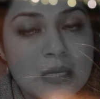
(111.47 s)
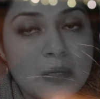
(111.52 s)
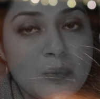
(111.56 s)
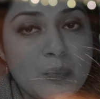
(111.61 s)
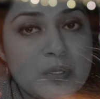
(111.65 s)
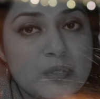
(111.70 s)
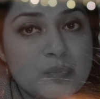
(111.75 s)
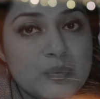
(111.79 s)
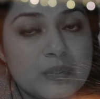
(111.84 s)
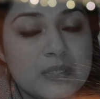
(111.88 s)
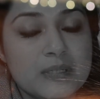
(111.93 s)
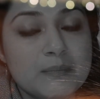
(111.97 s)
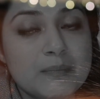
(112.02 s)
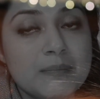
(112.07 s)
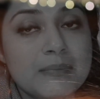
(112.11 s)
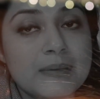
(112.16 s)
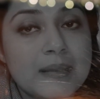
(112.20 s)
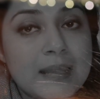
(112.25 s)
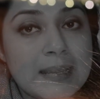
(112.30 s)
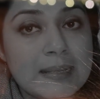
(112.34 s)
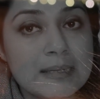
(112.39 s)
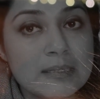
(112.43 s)
which when
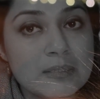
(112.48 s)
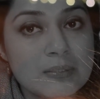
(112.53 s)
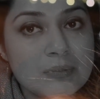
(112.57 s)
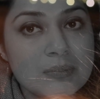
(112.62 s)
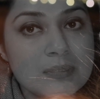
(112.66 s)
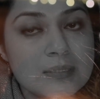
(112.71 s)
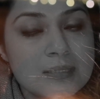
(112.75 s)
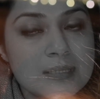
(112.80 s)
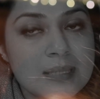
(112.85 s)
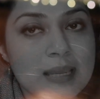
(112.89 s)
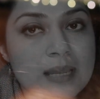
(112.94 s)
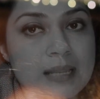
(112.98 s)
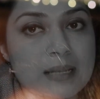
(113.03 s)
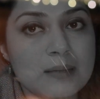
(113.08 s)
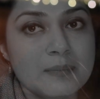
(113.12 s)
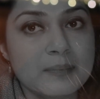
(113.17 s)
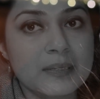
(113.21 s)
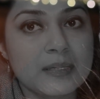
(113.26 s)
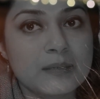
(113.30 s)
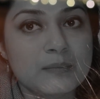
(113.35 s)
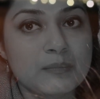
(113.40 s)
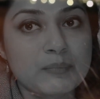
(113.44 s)
applied to the
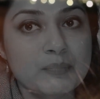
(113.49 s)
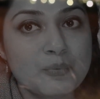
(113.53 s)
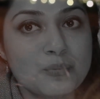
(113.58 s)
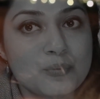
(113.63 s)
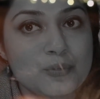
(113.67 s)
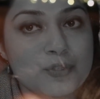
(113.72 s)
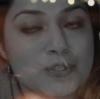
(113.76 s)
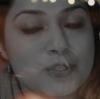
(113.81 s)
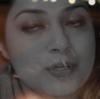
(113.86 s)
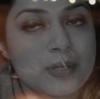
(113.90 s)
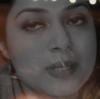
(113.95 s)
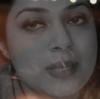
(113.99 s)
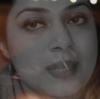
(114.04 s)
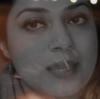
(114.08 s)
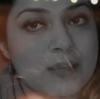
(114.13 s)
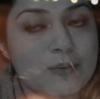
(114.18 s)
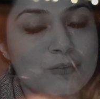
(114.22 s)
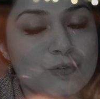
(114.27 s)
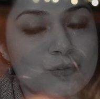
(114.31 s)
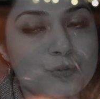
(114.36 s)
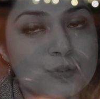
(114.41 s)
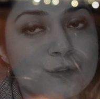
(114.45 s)
scalp can boost your hair
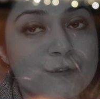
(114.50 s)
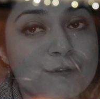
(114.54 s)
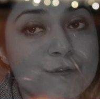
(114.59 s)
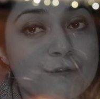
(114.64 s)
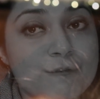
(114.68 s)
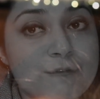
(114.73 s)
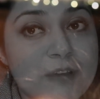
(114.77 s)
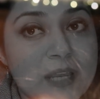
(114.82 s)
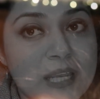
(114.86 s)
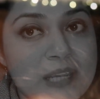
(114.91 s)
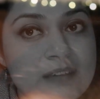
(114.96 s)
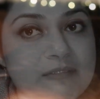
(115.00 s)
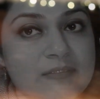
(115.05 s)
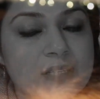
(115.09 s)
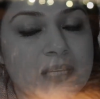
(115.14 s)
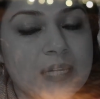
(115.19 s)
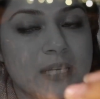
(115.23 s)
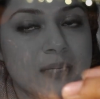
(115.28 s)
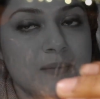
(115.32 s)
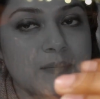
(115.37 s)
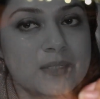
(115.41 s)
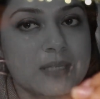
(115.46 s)
growth 5
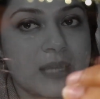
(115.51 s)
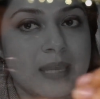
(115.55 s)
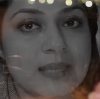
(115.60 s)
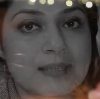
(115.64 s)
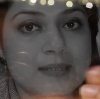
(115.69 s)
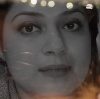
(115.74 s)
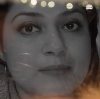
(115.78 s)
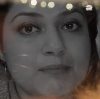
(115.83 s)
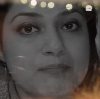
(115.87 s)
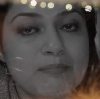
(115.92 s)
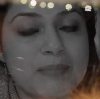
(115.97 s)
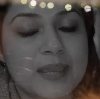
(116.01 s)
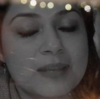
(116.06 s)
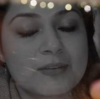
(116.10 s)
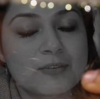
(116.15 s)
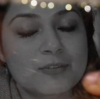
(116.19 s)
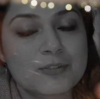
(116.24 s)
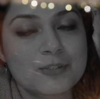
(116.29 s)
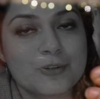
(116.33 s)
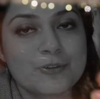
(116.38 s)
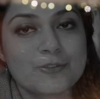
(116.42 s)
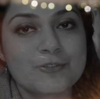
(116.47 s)
times as compared
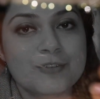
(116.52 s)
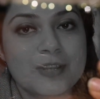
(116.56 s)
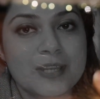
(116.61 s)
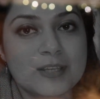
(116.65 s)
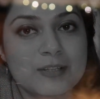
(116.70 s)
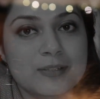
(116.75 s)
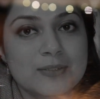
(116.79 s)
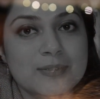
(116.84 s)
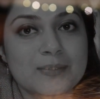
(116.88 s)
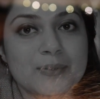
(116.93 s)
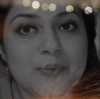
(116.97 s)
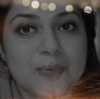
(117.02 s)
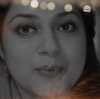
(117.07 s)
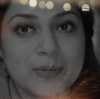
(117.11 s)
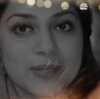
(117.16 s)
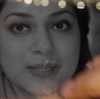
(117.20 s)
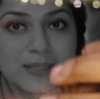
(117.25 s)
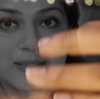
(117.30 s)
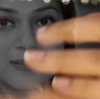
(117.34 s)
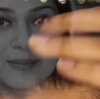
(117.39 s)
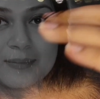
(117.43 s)
to your regular oil.